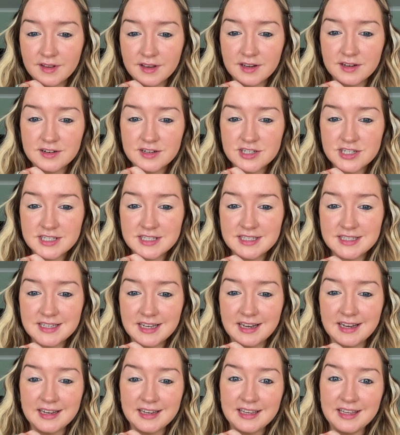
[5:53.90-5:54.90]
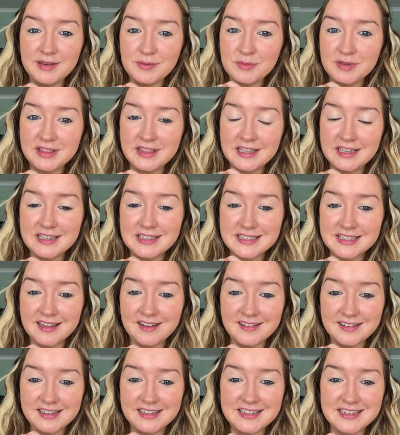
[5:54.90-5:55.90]
Can I just say, with these
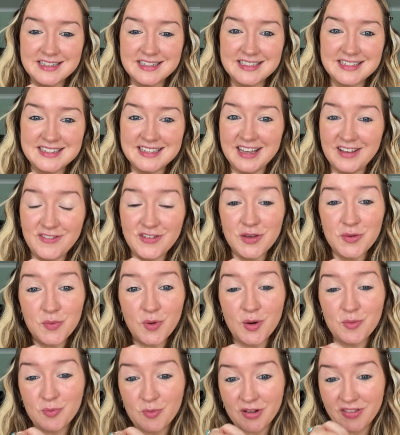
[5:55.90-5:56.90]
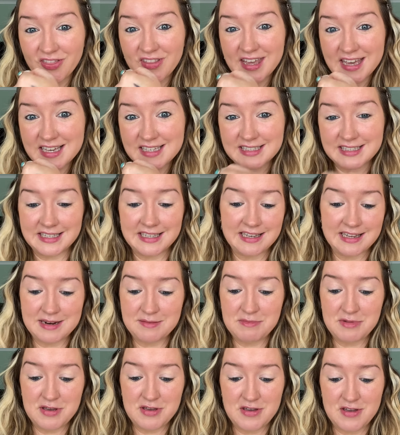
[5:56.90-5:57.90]
liners, if you want one that isn't going to
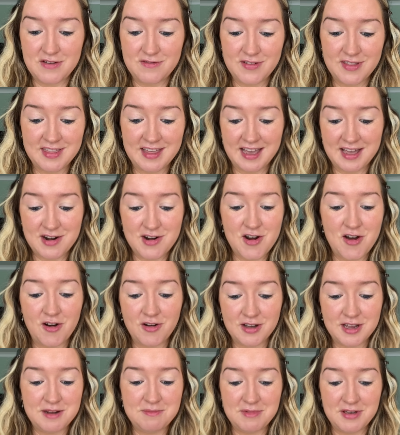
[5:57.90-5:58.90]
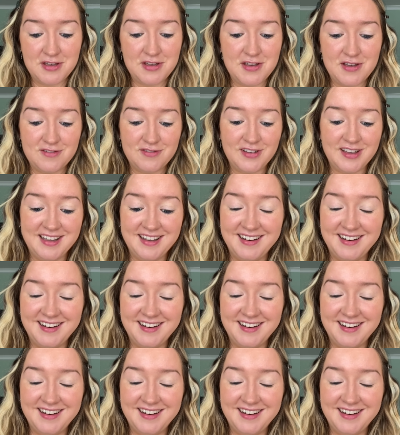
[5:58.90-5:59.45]
move, they are not going to move.